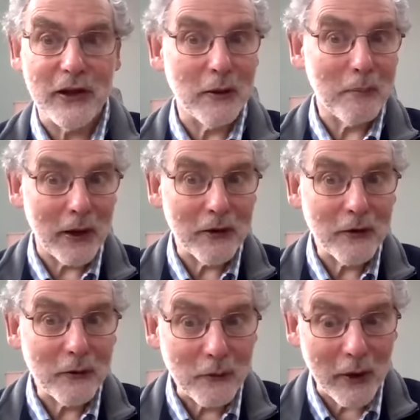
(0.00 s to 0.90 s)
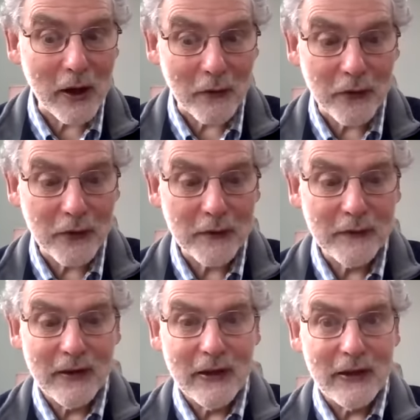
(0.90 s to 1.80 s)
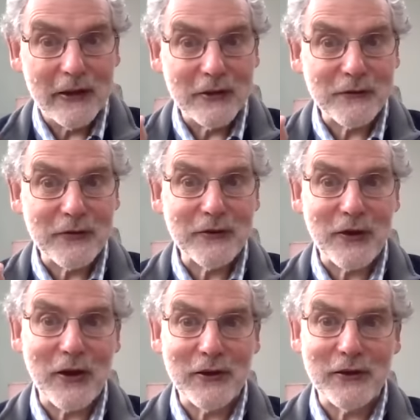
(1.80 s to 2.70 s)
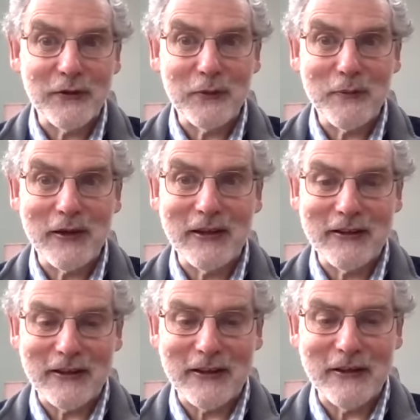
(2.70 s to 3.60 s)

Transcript: and abundant wealth, he is returning to meet